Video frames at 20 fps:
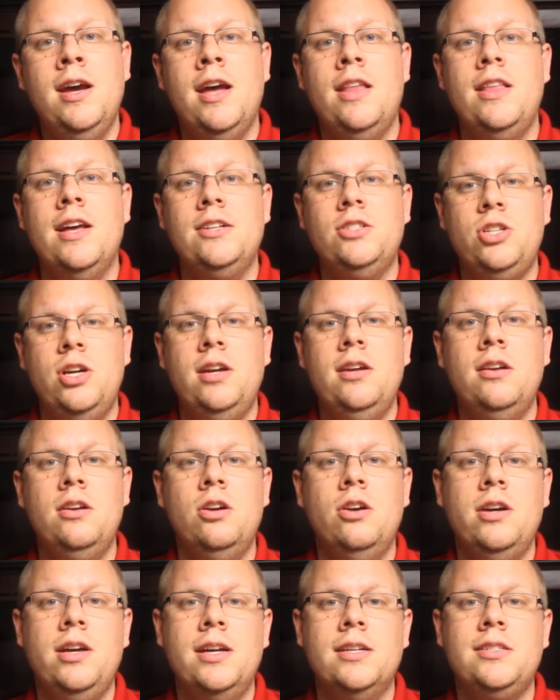And that
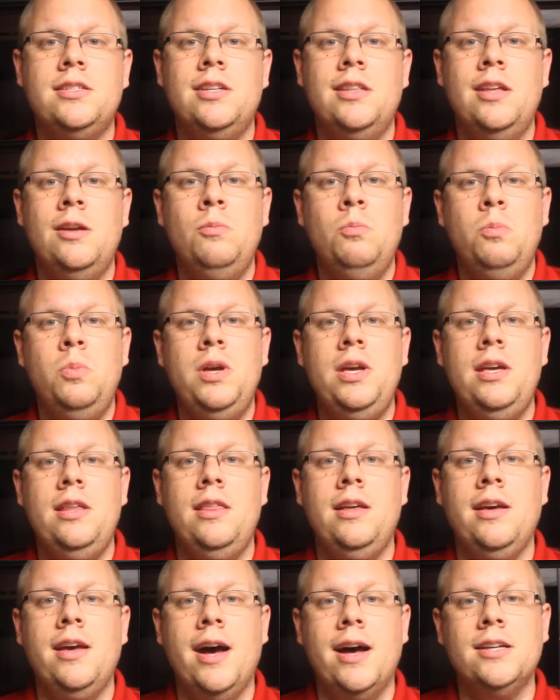janitor gets to then be
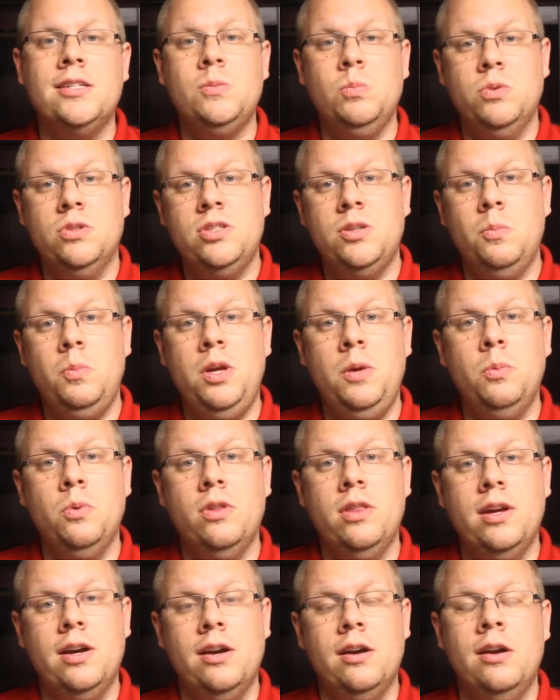the gospel to
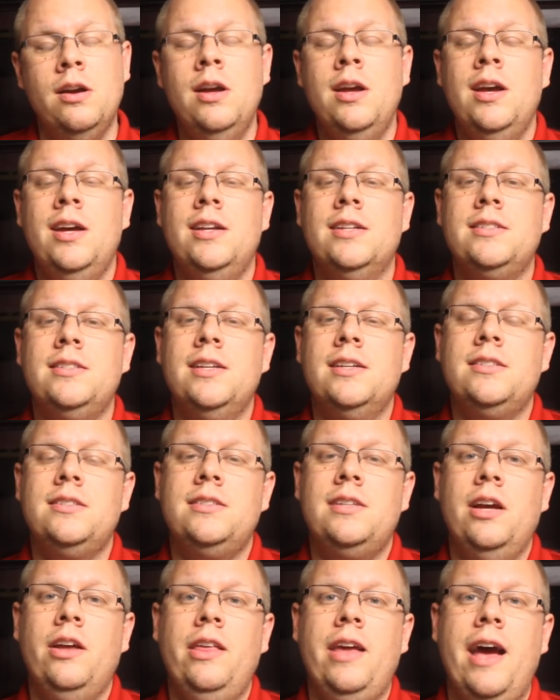people there. It doesn't
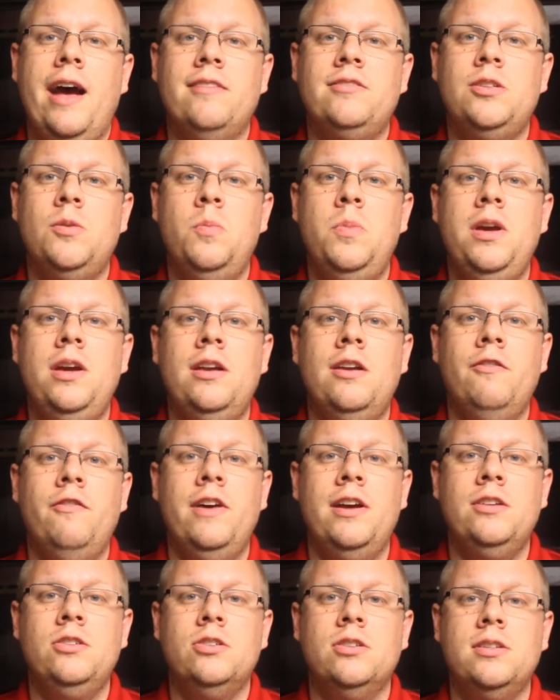necessarily have to be an
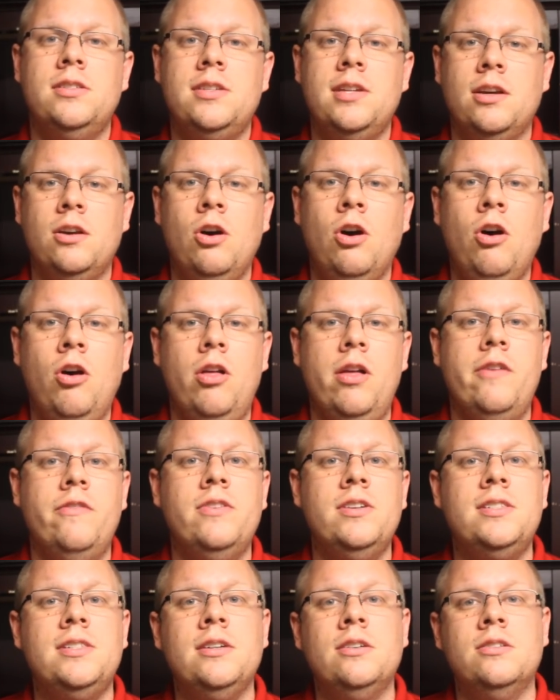evangelistic call
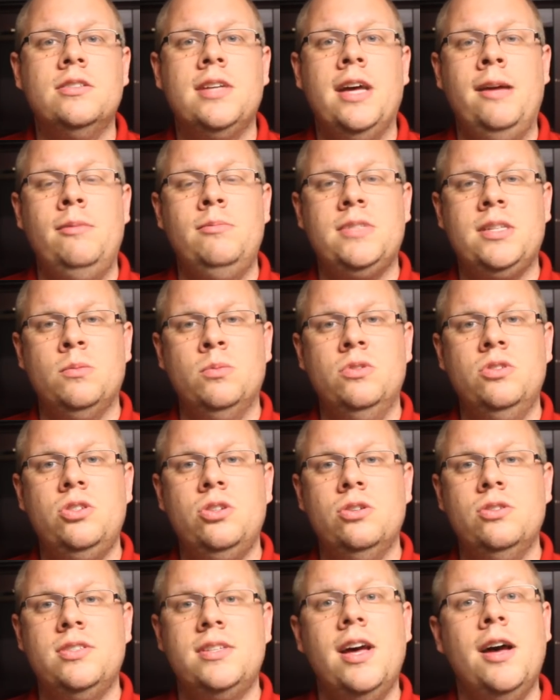every single time someone
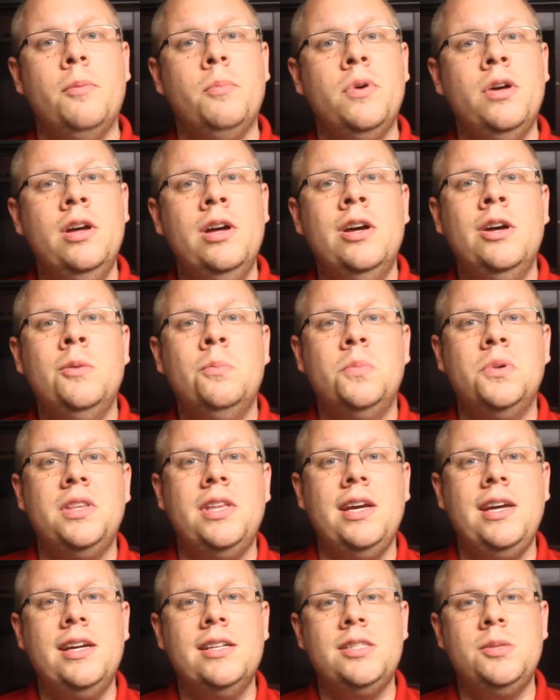shows up, but
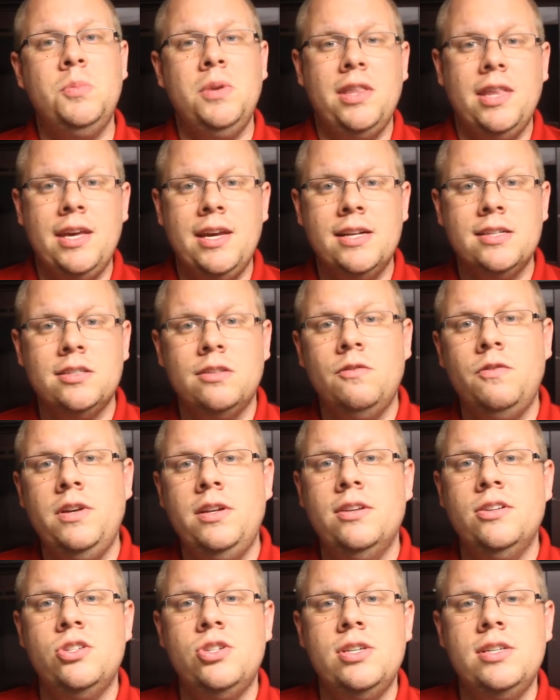they get to be the hands and
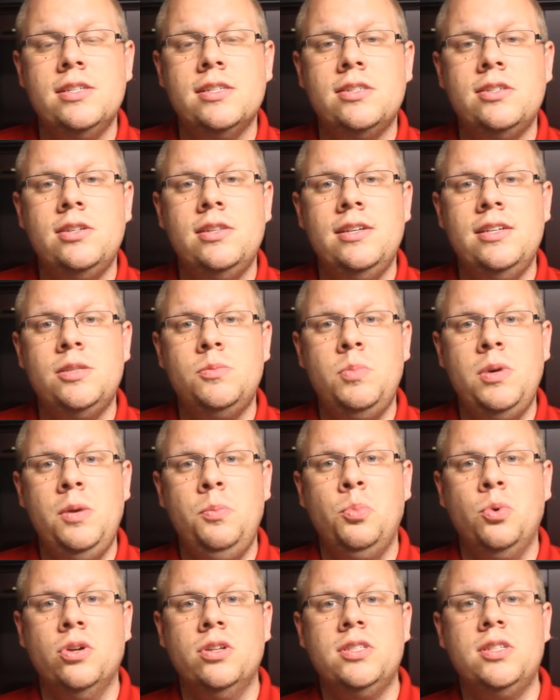feet of Jesus to these
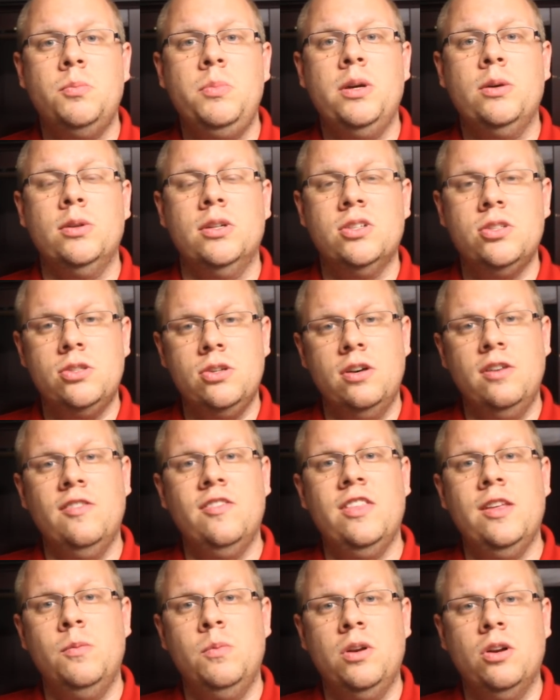people and to be able to
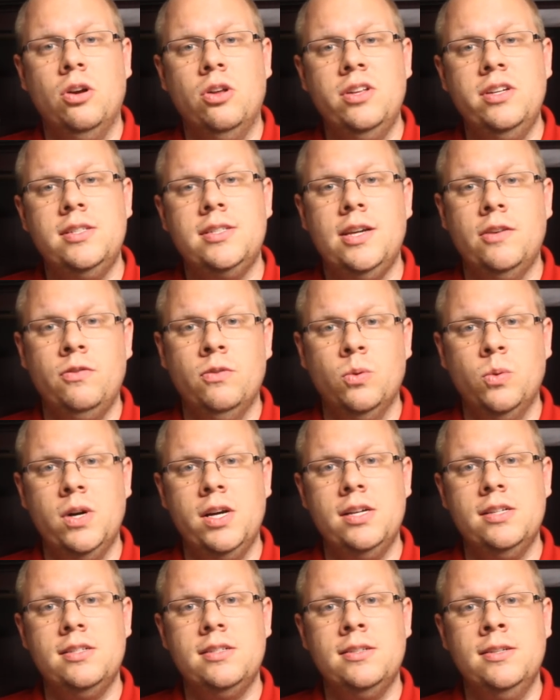serve them in all these different
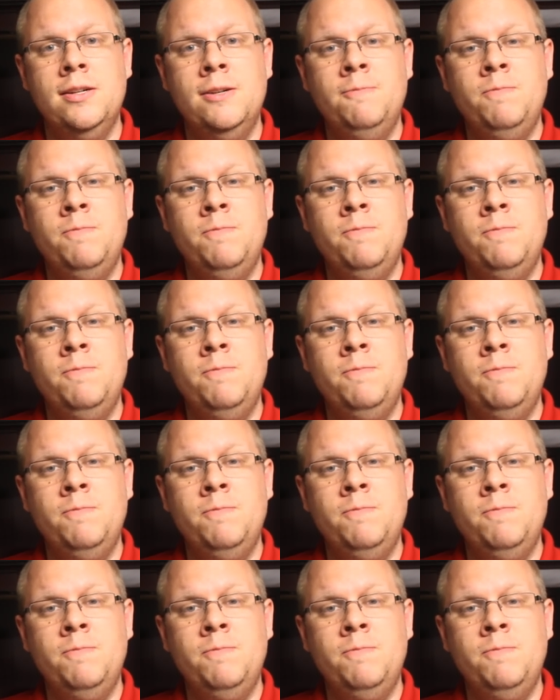ways.